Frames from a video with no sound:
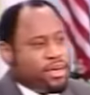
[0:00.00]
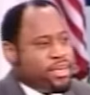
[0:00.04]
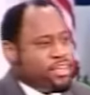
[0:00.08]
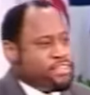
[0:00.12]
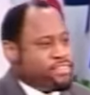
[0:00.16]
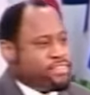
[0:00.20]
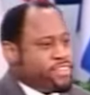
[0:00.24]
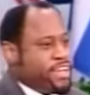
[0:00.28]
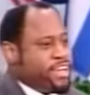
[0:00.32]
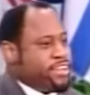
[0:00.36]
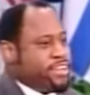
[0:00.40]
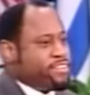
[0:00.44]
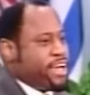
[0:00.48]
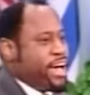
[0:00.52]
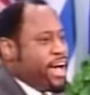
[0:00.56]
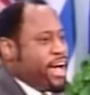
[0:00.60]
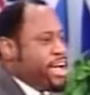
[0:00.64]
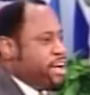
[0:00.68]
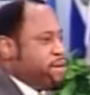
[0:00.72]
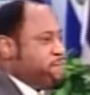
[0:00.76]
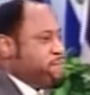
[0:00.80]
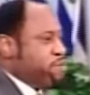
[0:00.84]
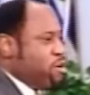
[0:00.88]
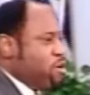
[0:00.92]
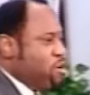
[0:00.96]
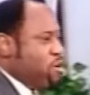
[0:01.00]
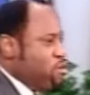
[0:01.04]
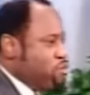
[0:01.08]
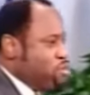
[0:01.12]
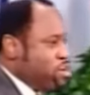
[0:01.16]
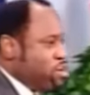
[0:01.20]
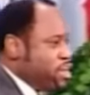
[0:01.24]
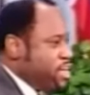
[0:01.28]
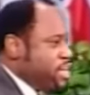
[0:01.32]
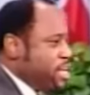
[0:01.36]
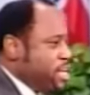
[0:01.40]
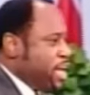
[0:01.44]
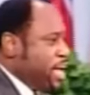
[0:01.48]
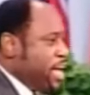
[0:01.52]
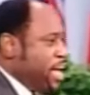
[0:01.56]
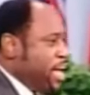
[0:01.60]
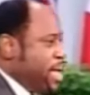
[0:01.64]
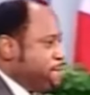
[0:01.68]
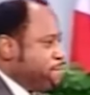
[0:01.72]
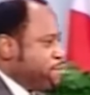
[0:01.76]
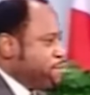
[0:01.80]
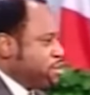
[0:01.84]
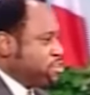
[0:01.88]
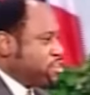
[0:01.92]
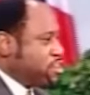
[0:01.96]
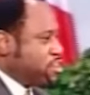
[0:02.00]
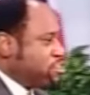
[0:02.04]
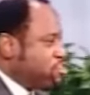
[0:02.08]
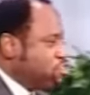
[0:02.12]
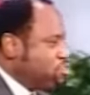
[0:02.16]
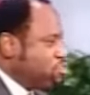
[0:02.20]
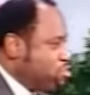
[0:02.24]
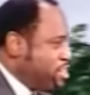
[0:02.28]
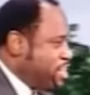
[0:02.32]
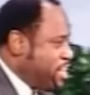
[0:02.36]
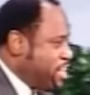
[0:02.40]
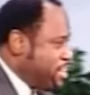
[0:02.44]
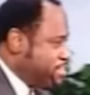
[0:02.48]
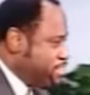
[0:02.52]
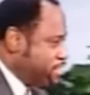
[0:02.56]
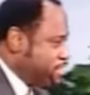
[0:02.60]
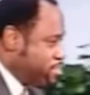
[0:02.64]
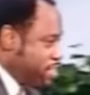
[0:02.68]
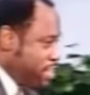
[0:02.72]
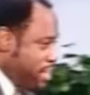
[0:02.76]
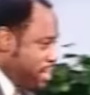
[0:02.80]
He says, I am only able to do these